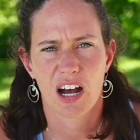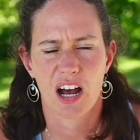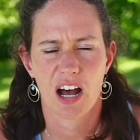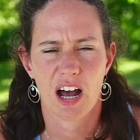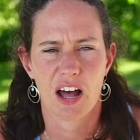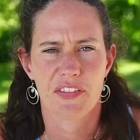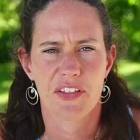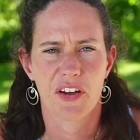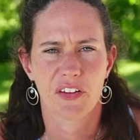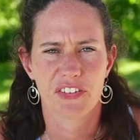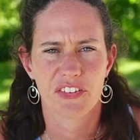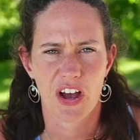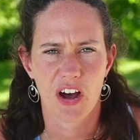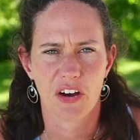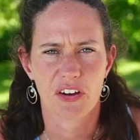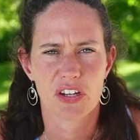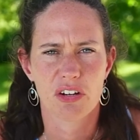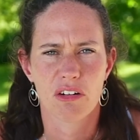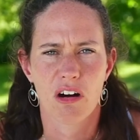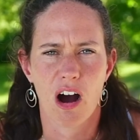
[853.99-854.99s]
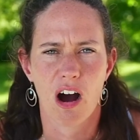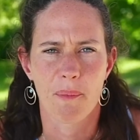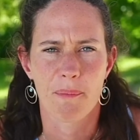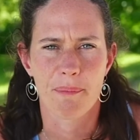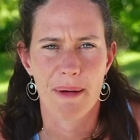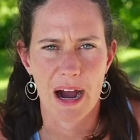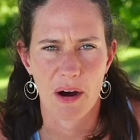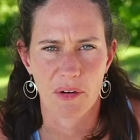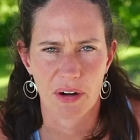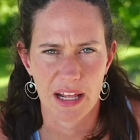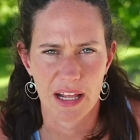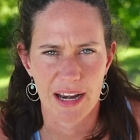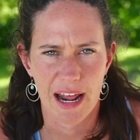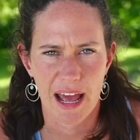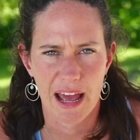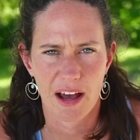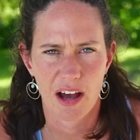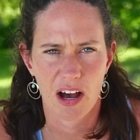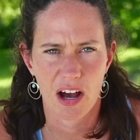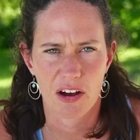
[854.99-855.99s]
they'll tell you about it
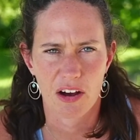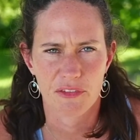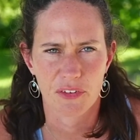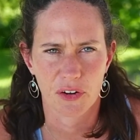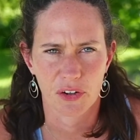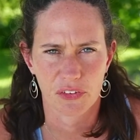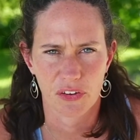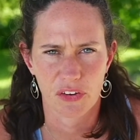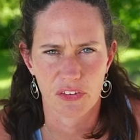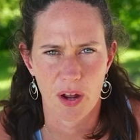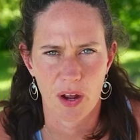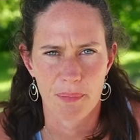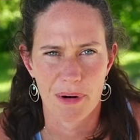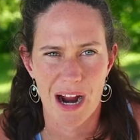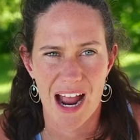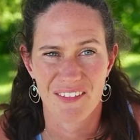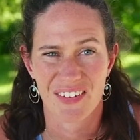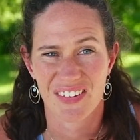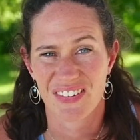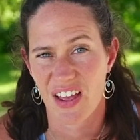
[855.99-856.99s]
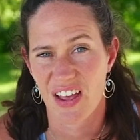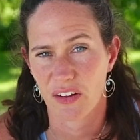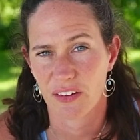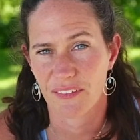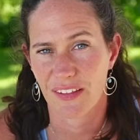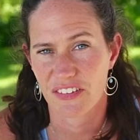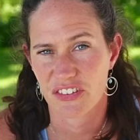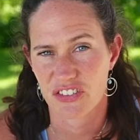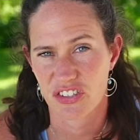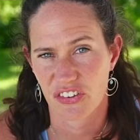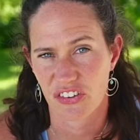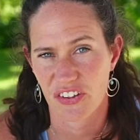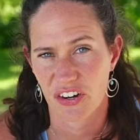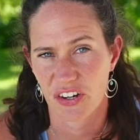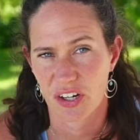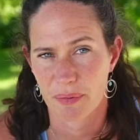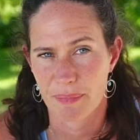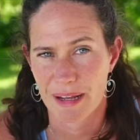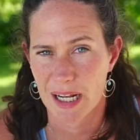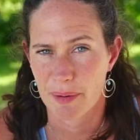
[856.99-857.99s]
versus a private seller that's just there to
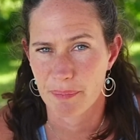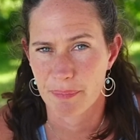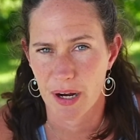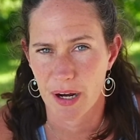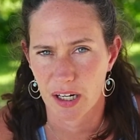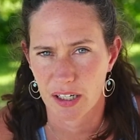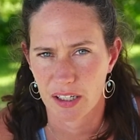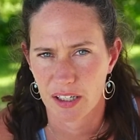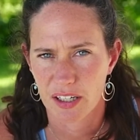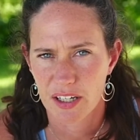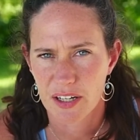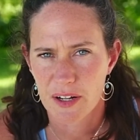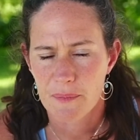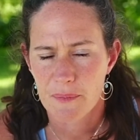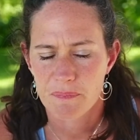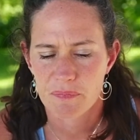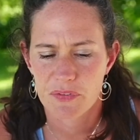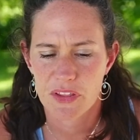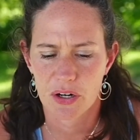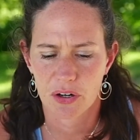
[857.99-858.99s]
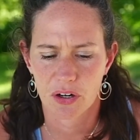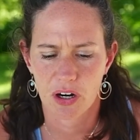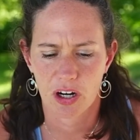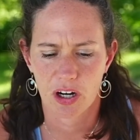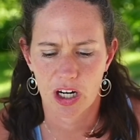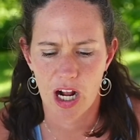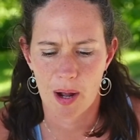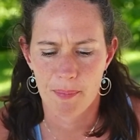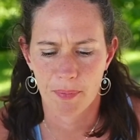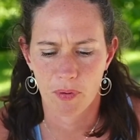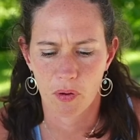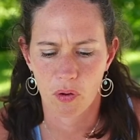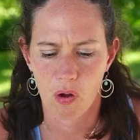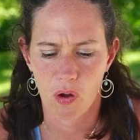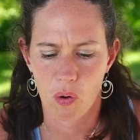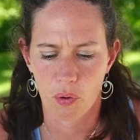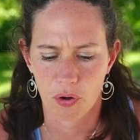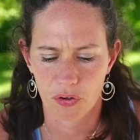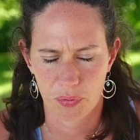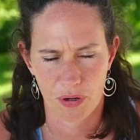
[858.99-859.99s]
make a buck. There are a couple
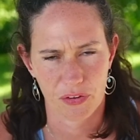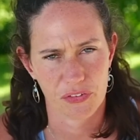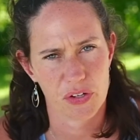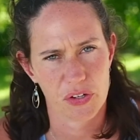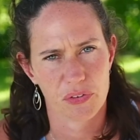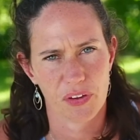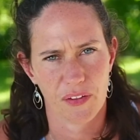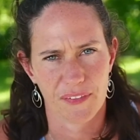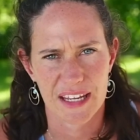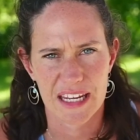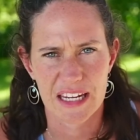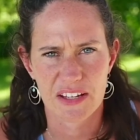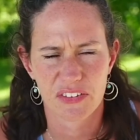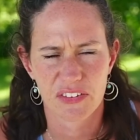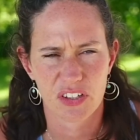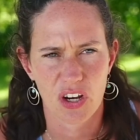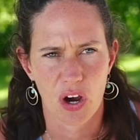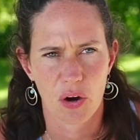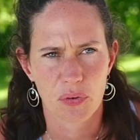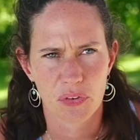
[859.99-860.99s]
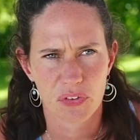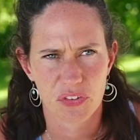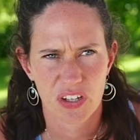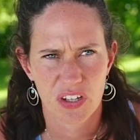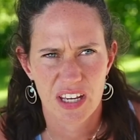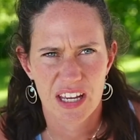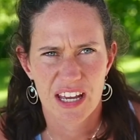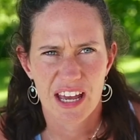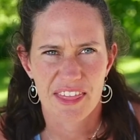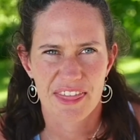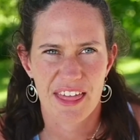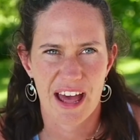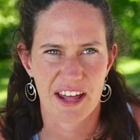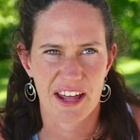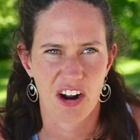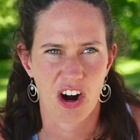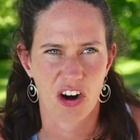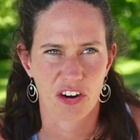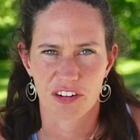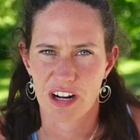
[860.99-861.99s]
horse rescues on the East Coast that
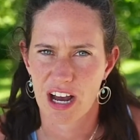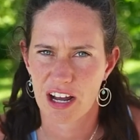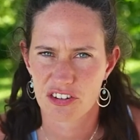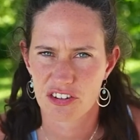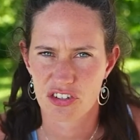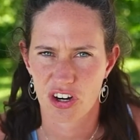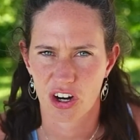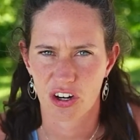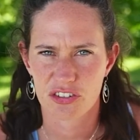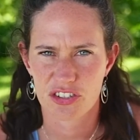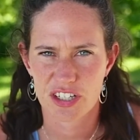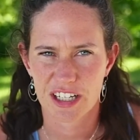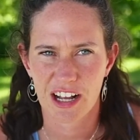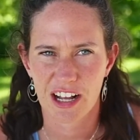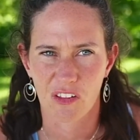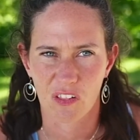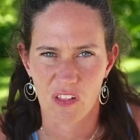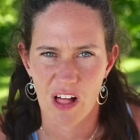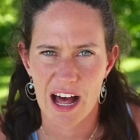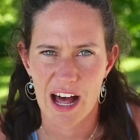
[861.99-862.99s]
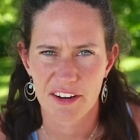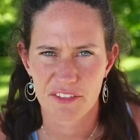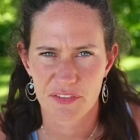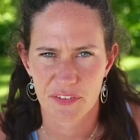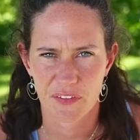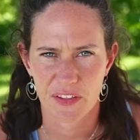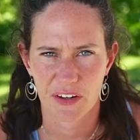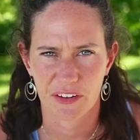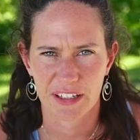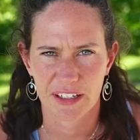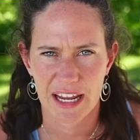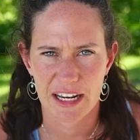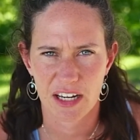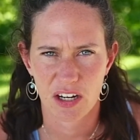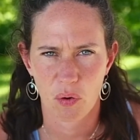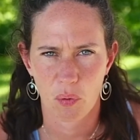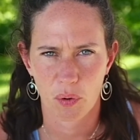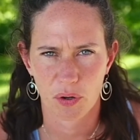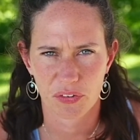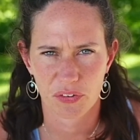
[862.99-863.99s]
are not charging a lot for their gaited
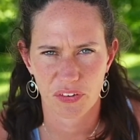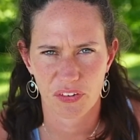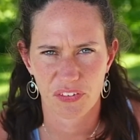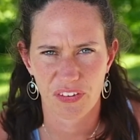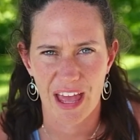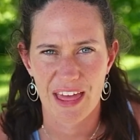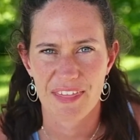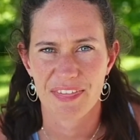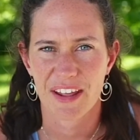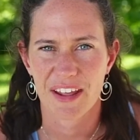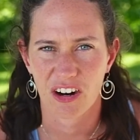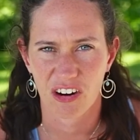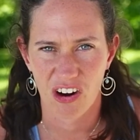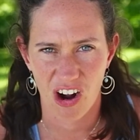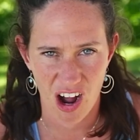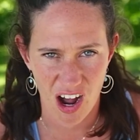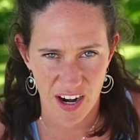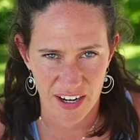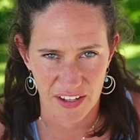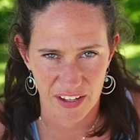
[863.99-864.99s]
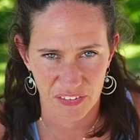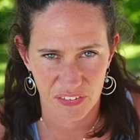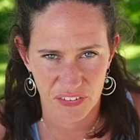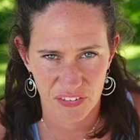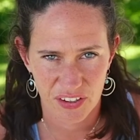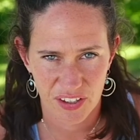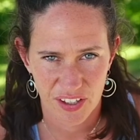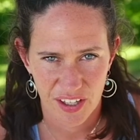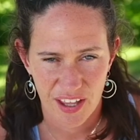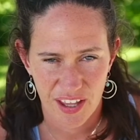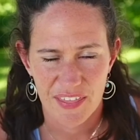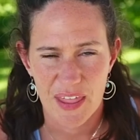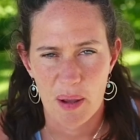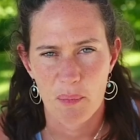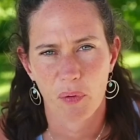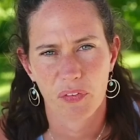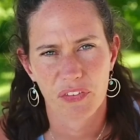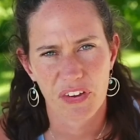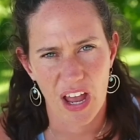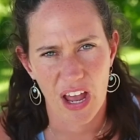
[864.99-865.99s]
horses, and they are honest. They
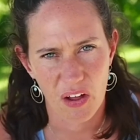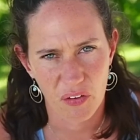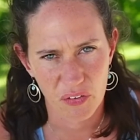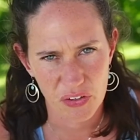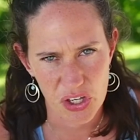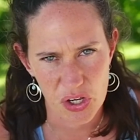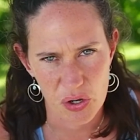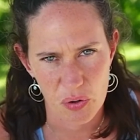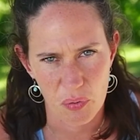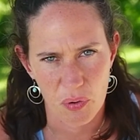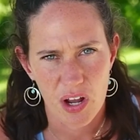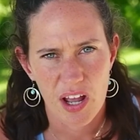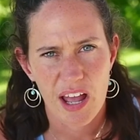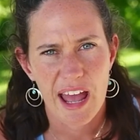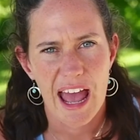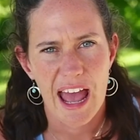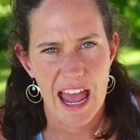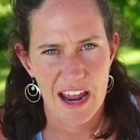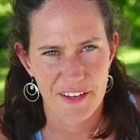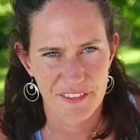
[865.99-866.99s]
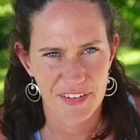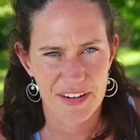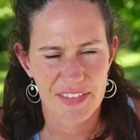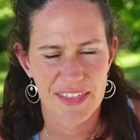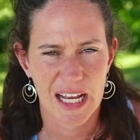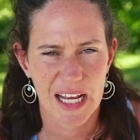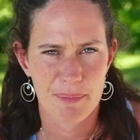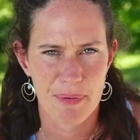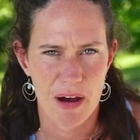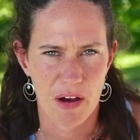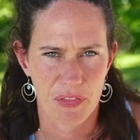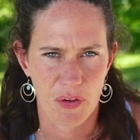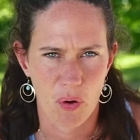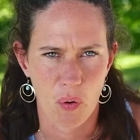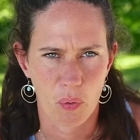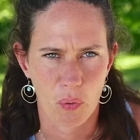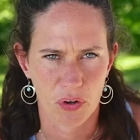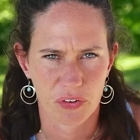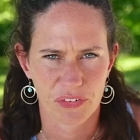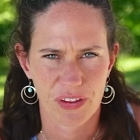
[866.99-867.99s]
will tell you everything about the
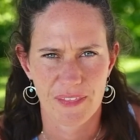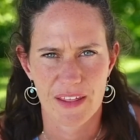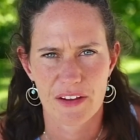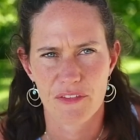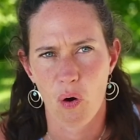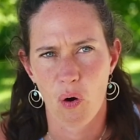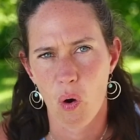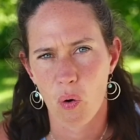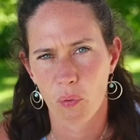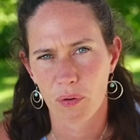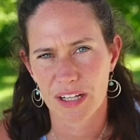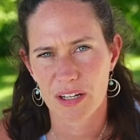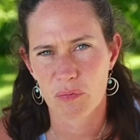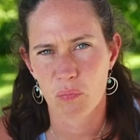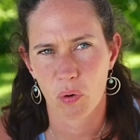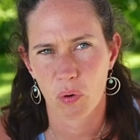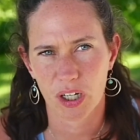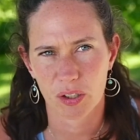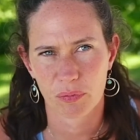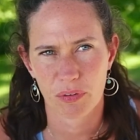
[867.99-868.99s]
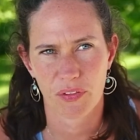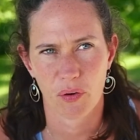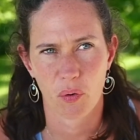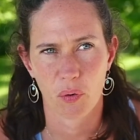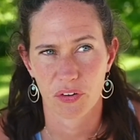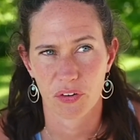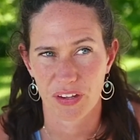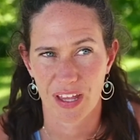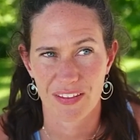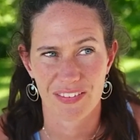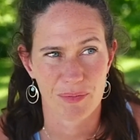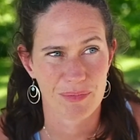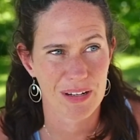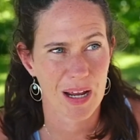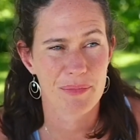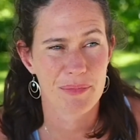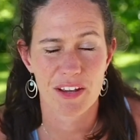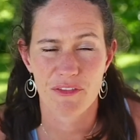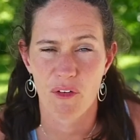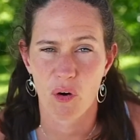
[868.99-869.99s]
horse, and they've already worked with the horse, and
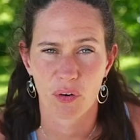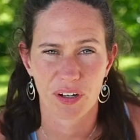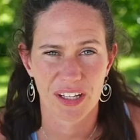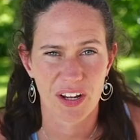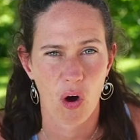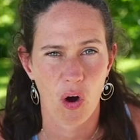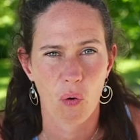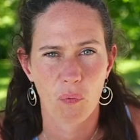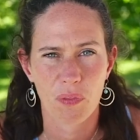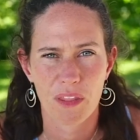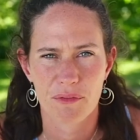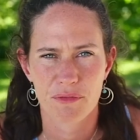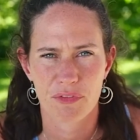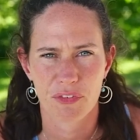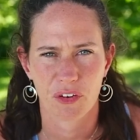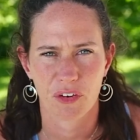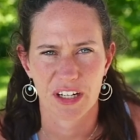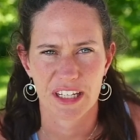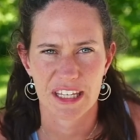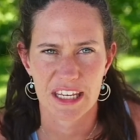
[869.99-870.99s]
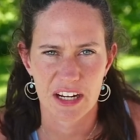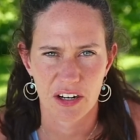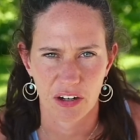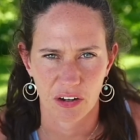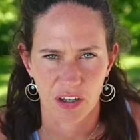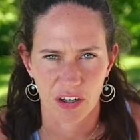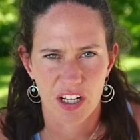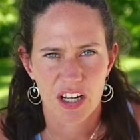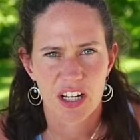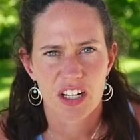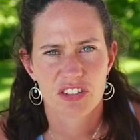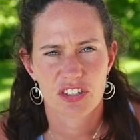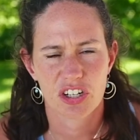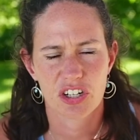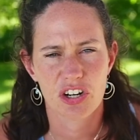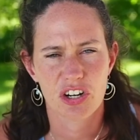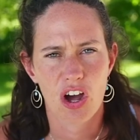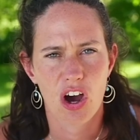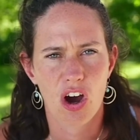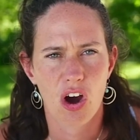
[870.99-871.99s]
sometimes they've already owned them for a year to
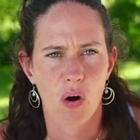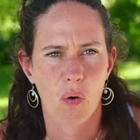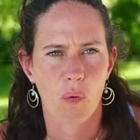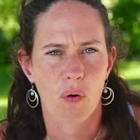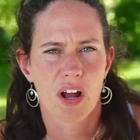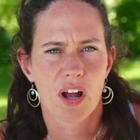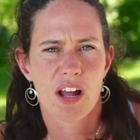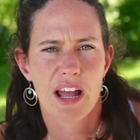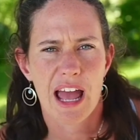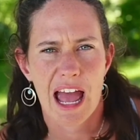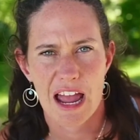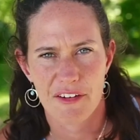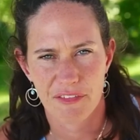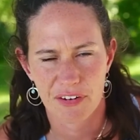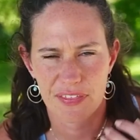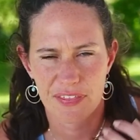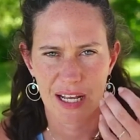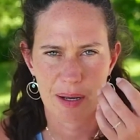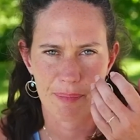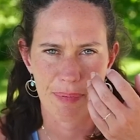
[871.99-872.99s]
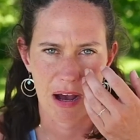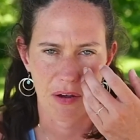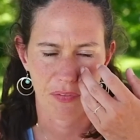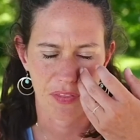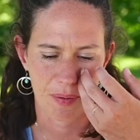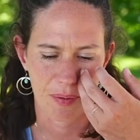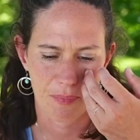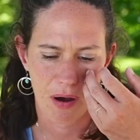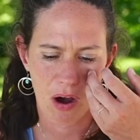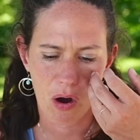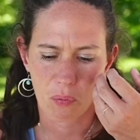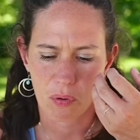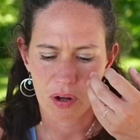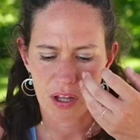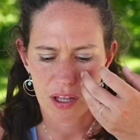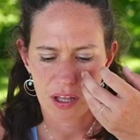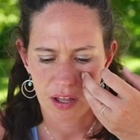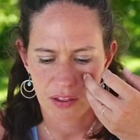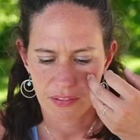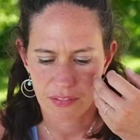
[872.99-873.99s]
know everything about them. Oh,
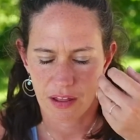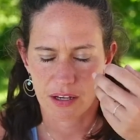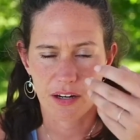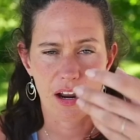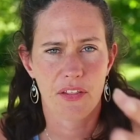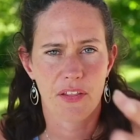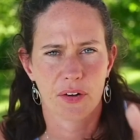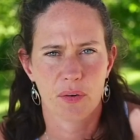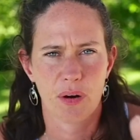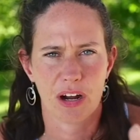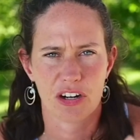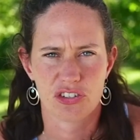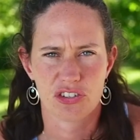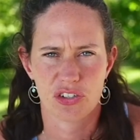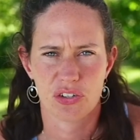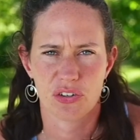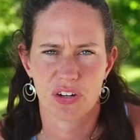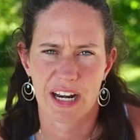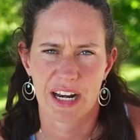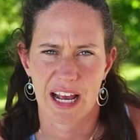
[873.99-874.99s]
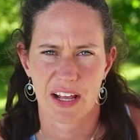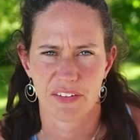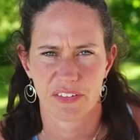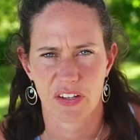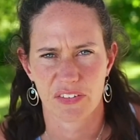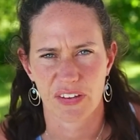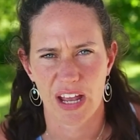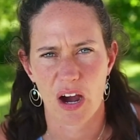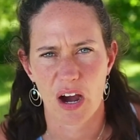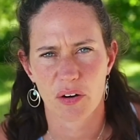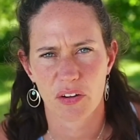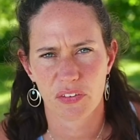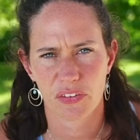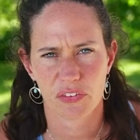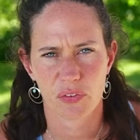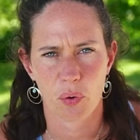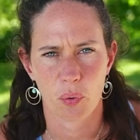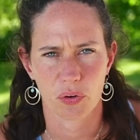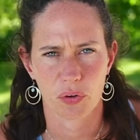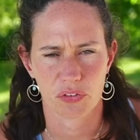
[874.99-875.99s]
another question you can ask is, how does this
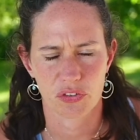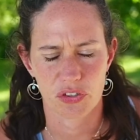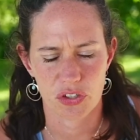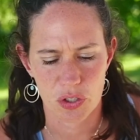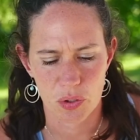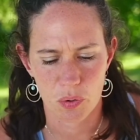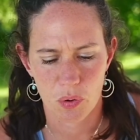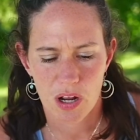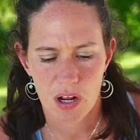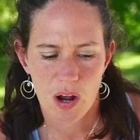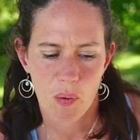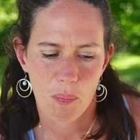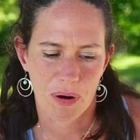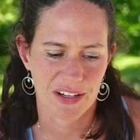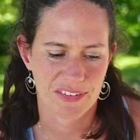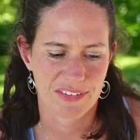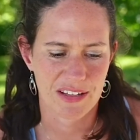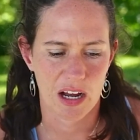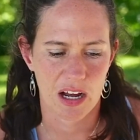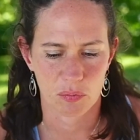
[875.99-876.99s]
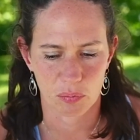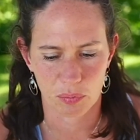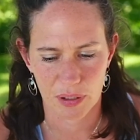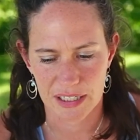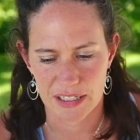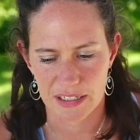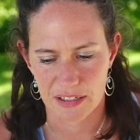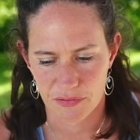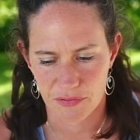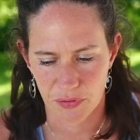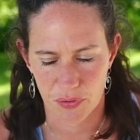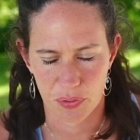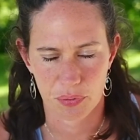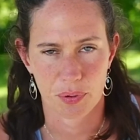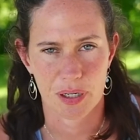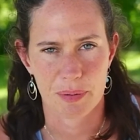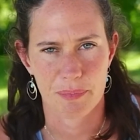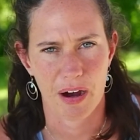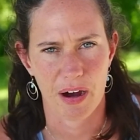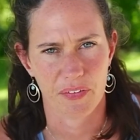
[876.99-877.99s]
horse do when it's not ridden for 3
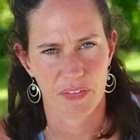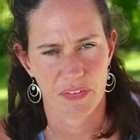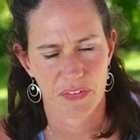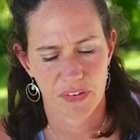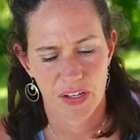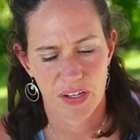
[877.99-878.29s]
months?